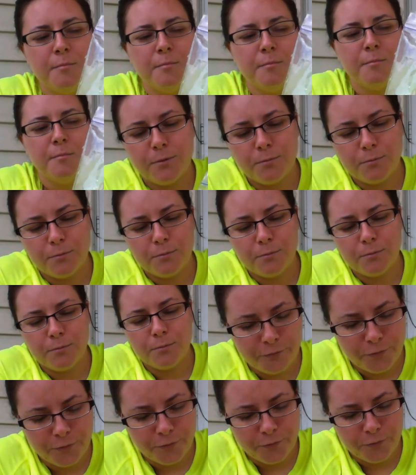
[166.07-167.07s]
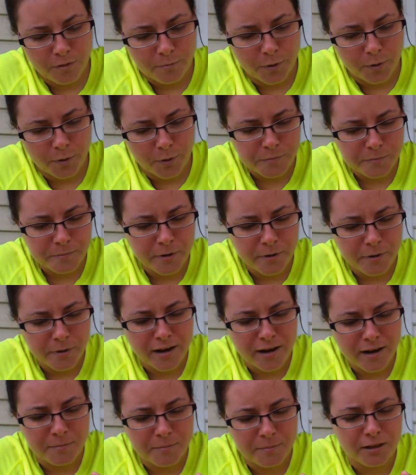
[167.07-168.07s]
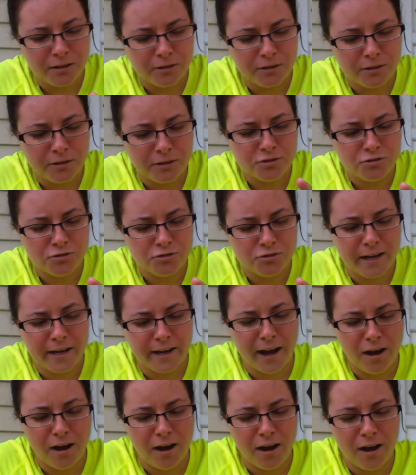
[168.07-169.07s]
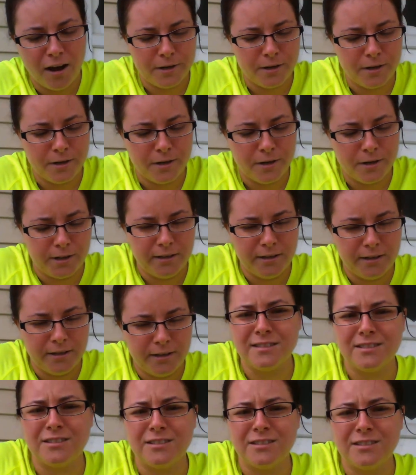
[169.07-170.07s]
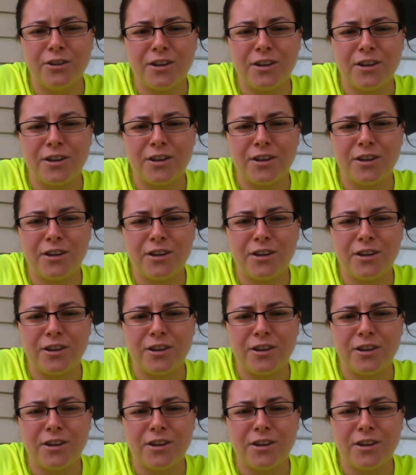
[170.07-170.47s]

But for the most part, it looks dried out, but it really doesn't look,